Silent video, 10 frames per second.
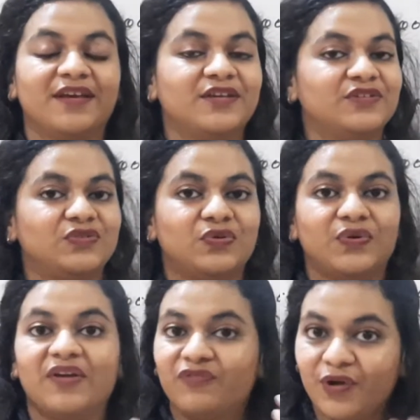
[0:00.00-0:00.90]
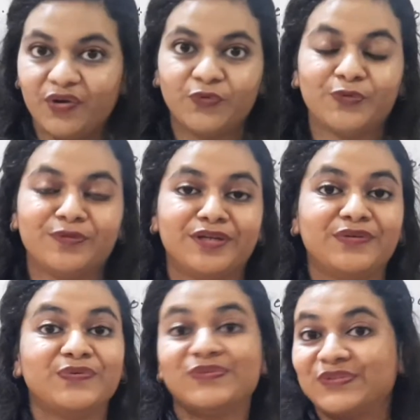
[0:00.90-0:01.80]
So, if you're a woman
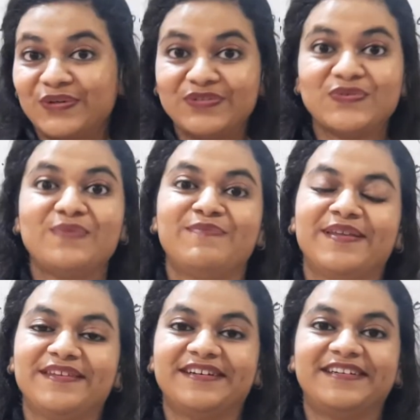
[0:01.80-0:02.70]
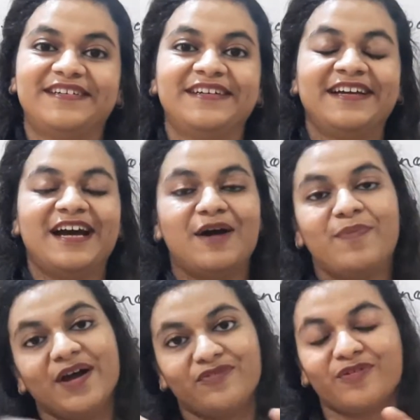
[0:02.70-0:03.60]
who is also a mother,
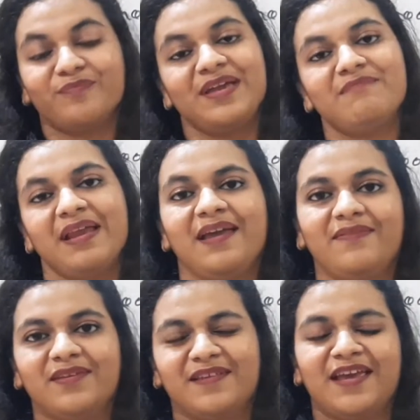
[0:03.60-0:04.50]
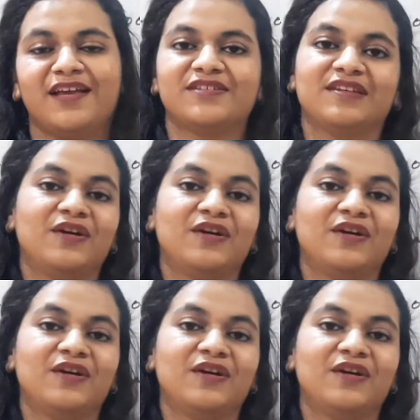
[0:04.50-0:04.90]
apart from being many other things,